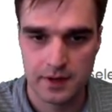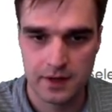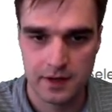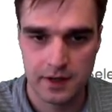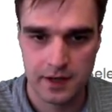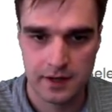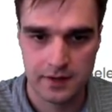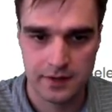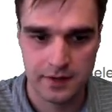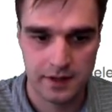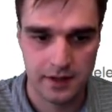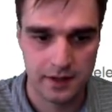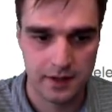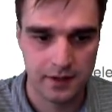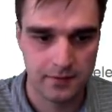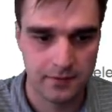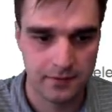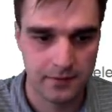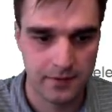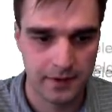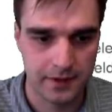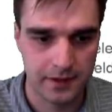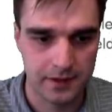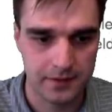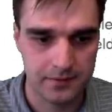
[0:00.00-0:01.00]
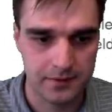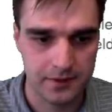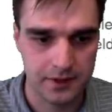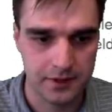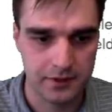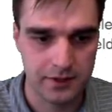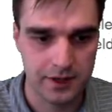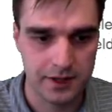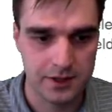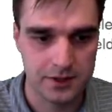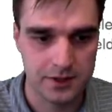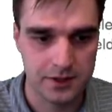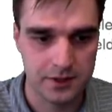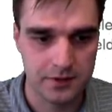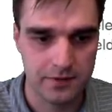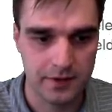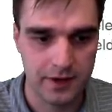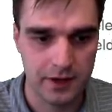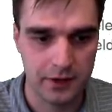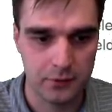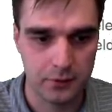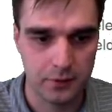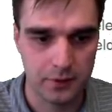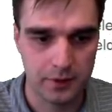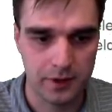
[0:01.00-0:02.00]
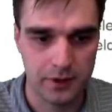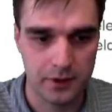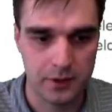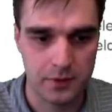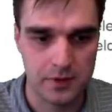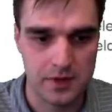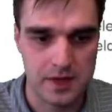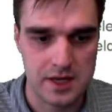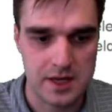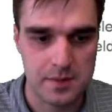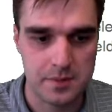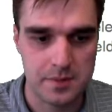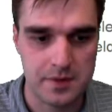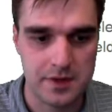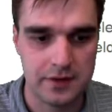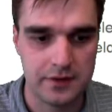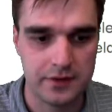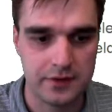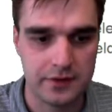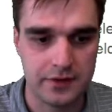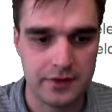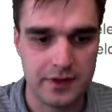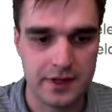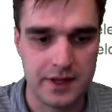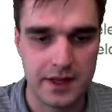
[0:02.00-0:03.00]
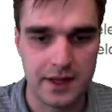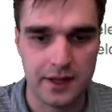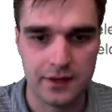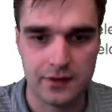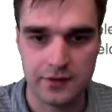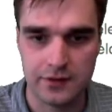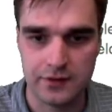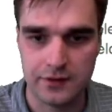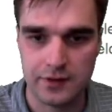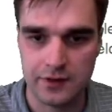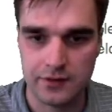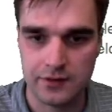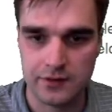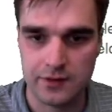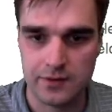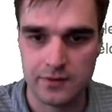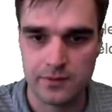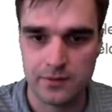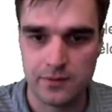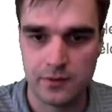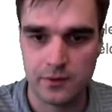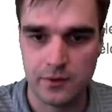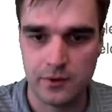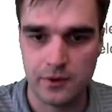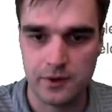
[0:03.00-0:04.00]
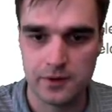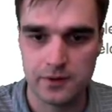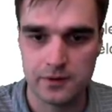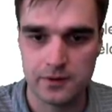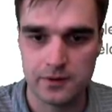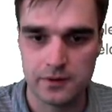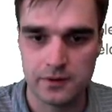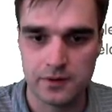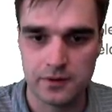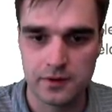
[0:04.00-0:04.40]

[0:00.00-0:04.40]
And then for the configuration device, we're going to do EPCS64.